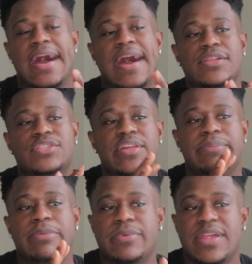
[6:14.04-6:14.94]
to
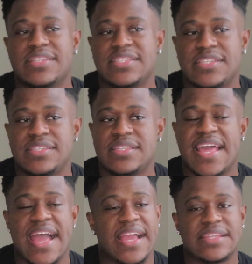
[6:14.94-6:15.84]
other people that
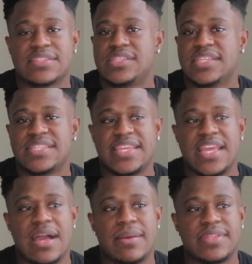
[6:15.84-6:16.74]
doesn't
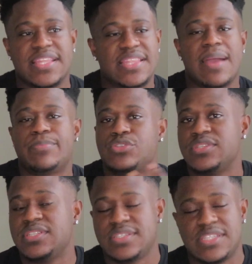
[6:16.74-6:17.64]
get the
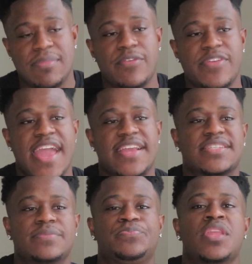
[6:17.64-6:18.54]
opportunity to see my
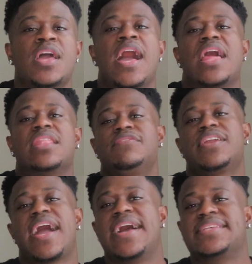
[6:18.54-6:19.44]
reaction. I love
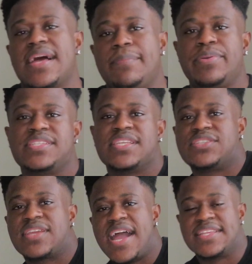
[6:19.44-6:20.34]
you guys. I
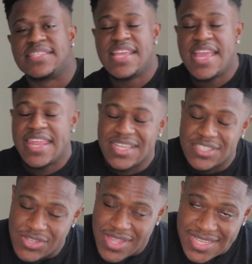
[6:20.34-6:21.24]
appreciate you guys. And I'll
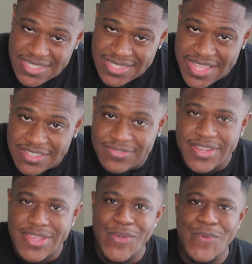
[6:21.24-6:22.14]
see you guys in the next
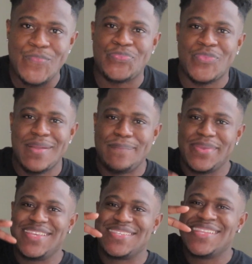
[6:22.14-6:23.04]
video.
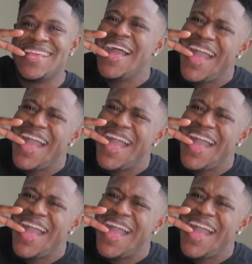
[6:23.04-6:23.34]
Peace.